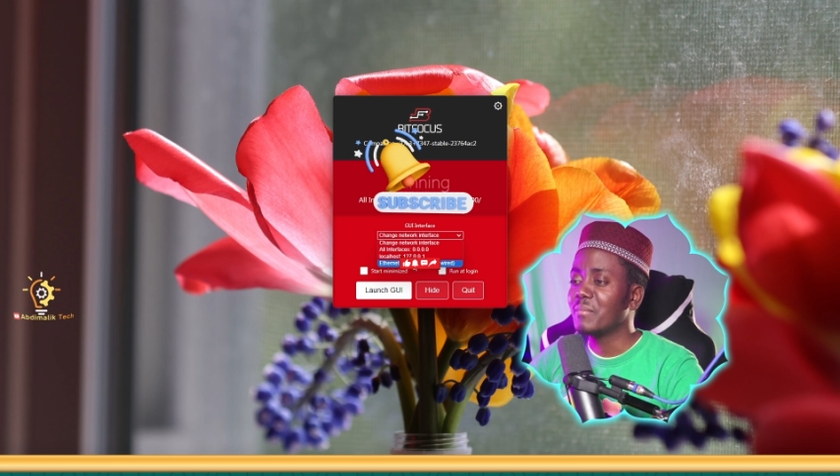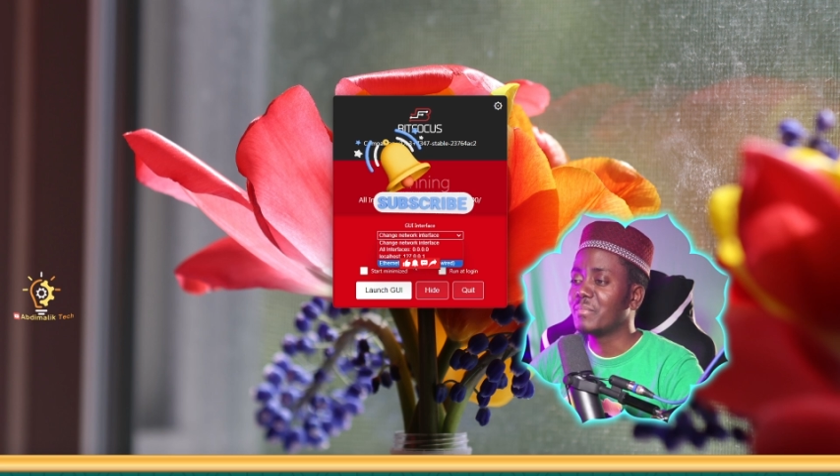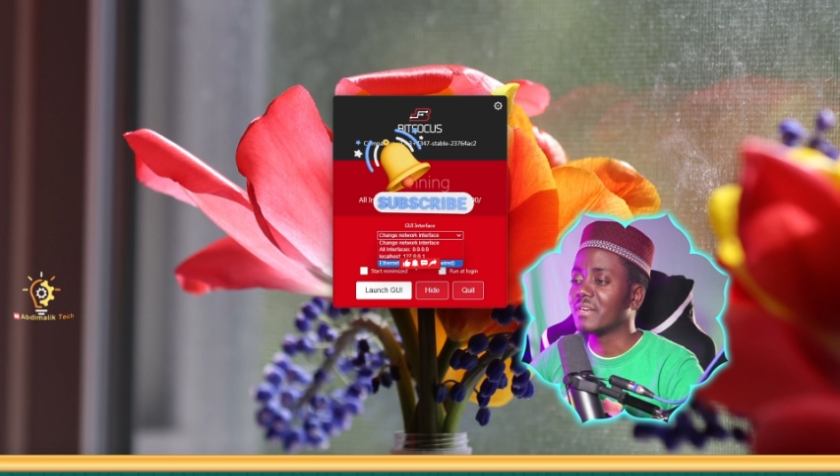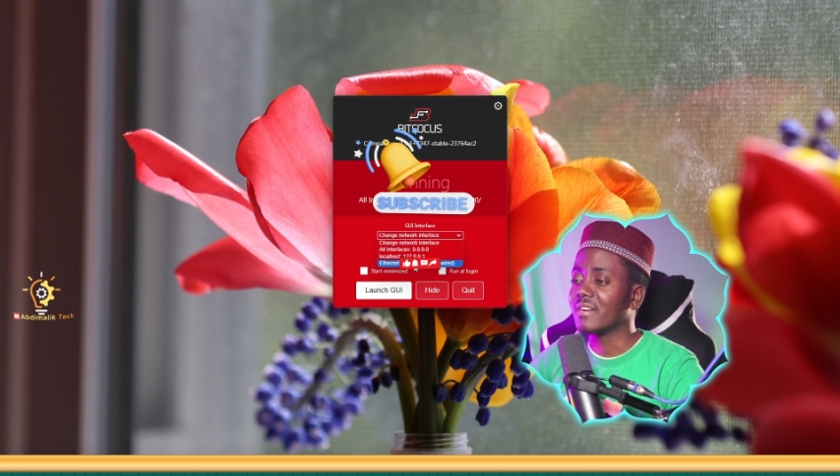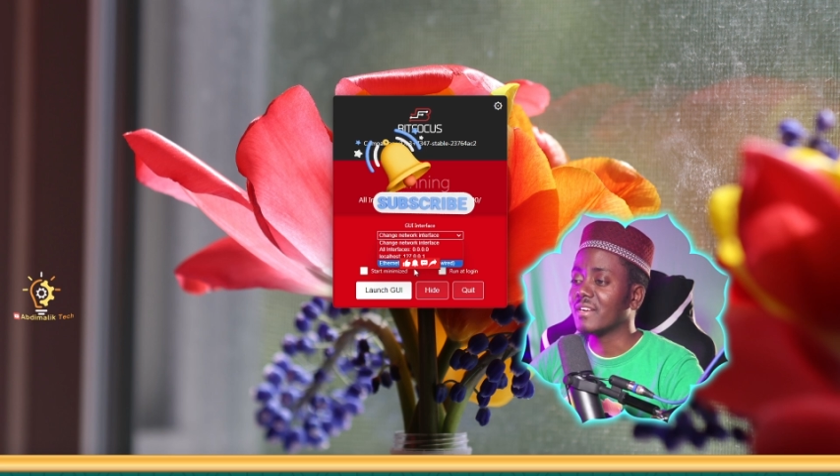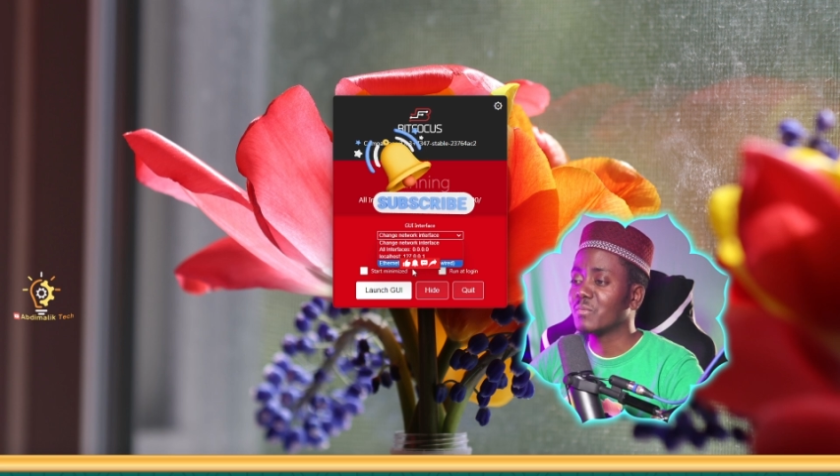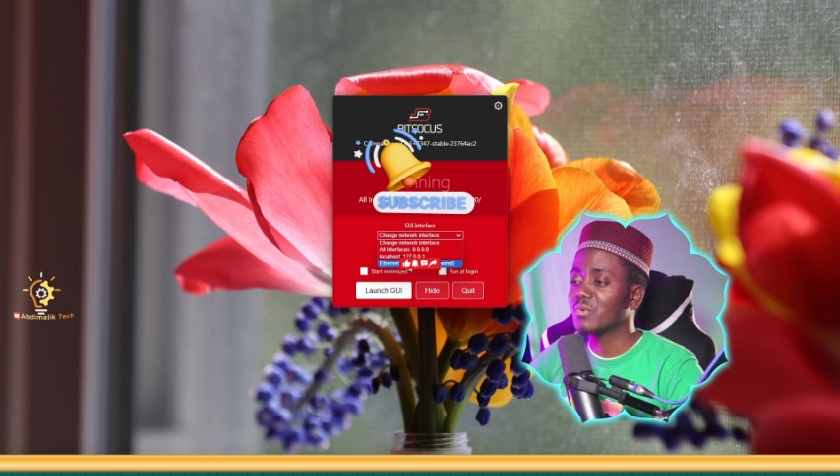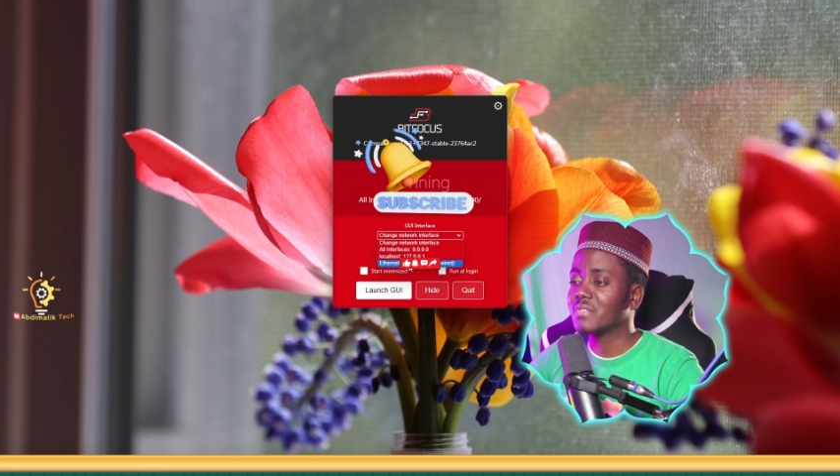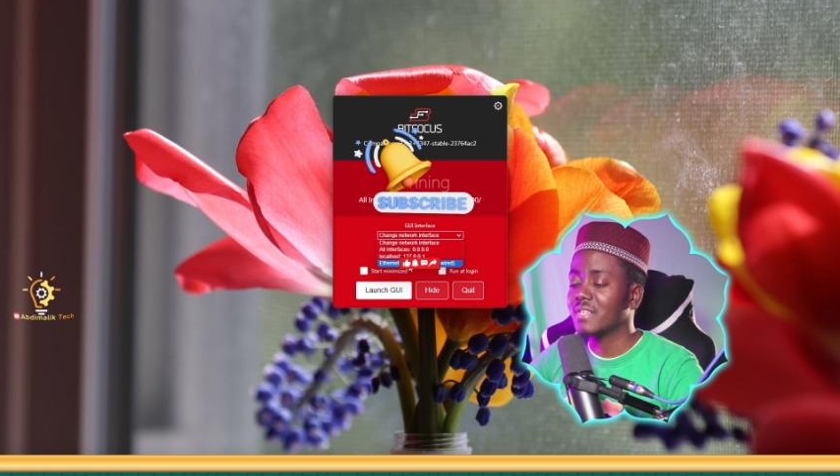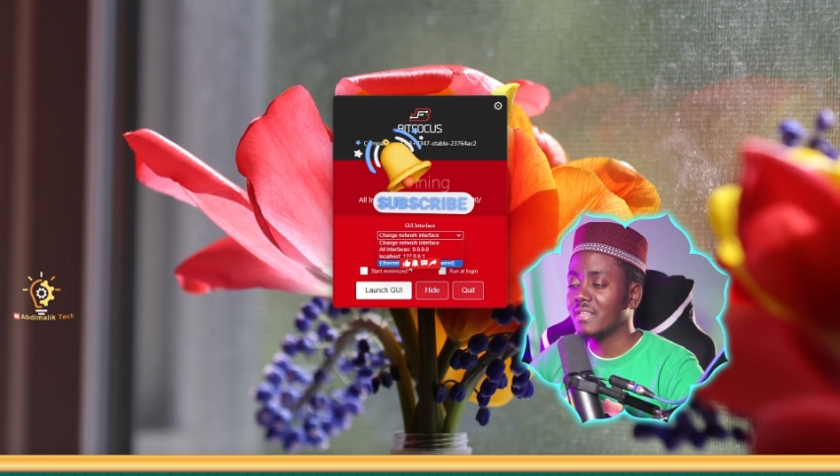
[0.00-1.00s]
but it
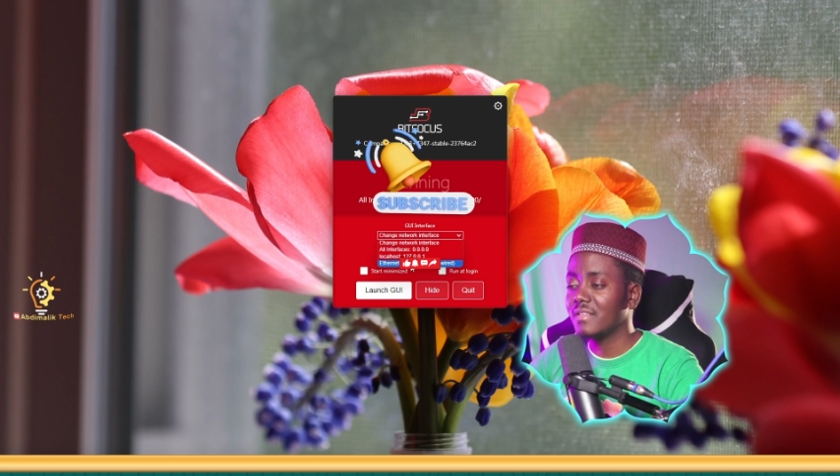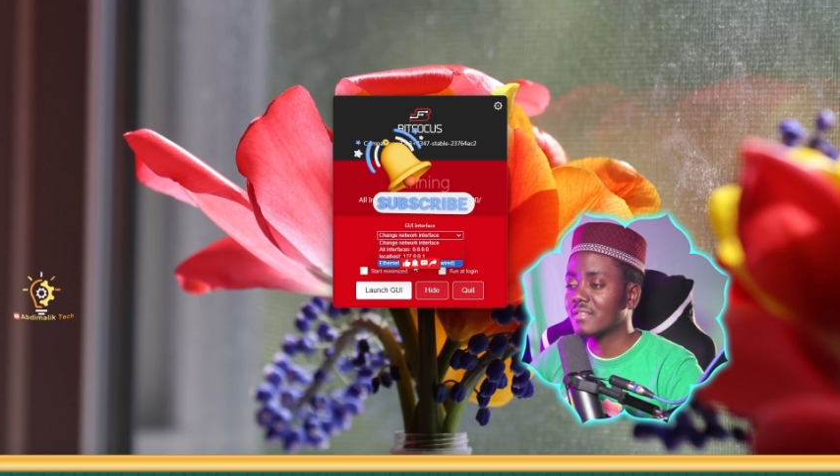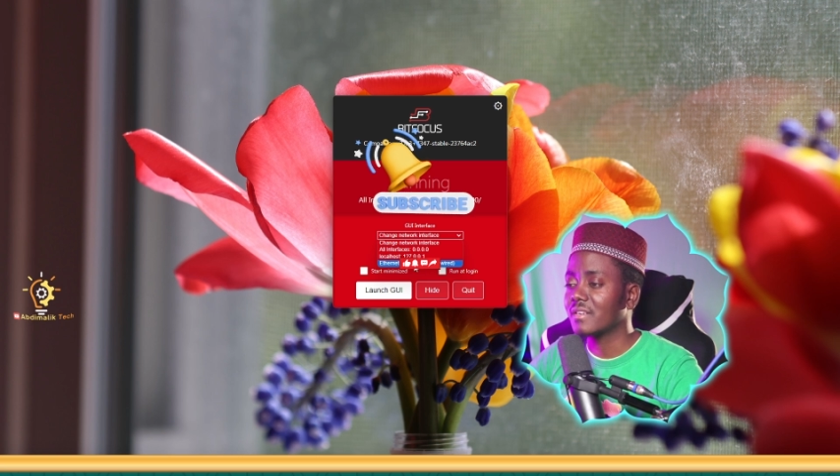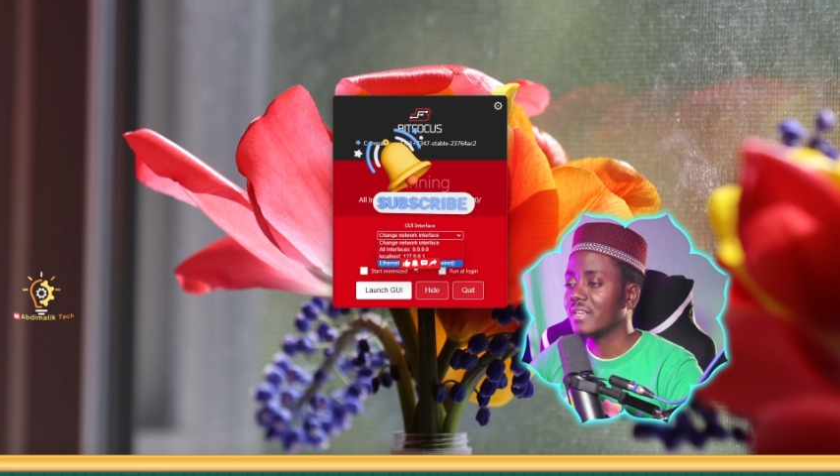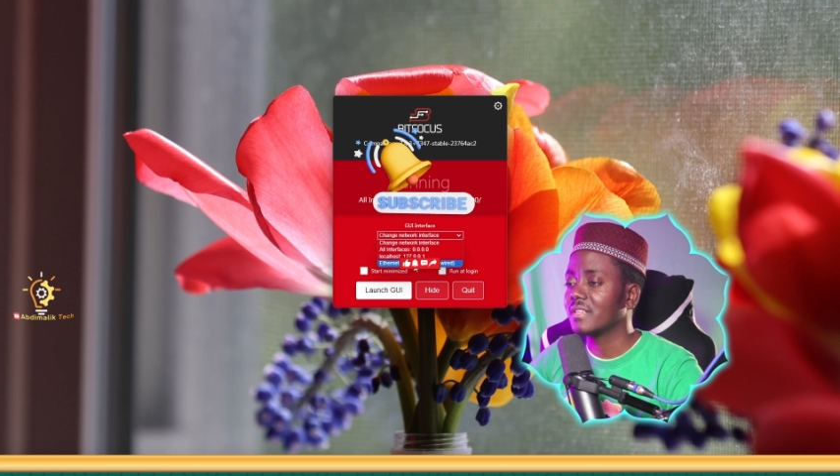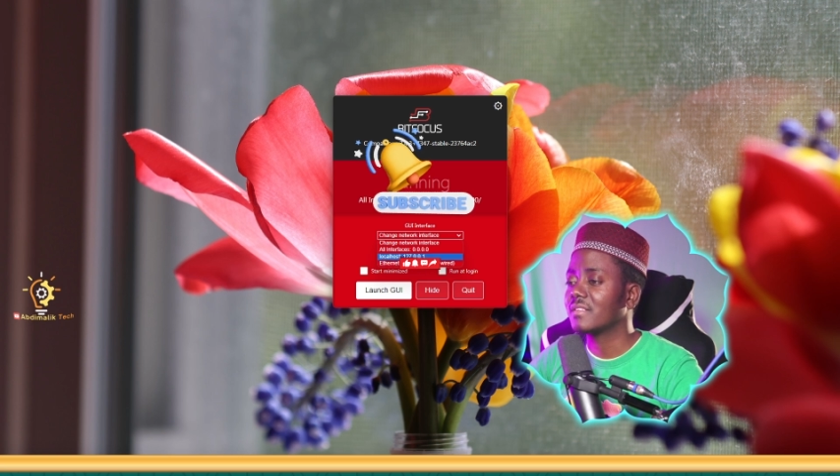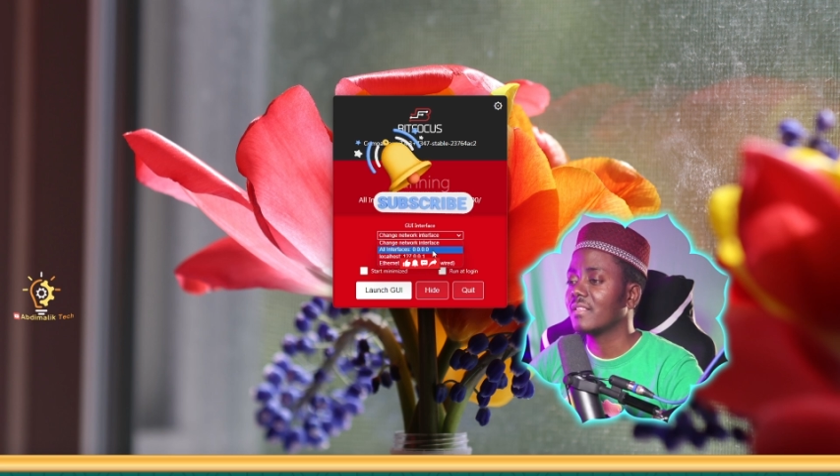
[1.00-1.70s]
will say Ethernet,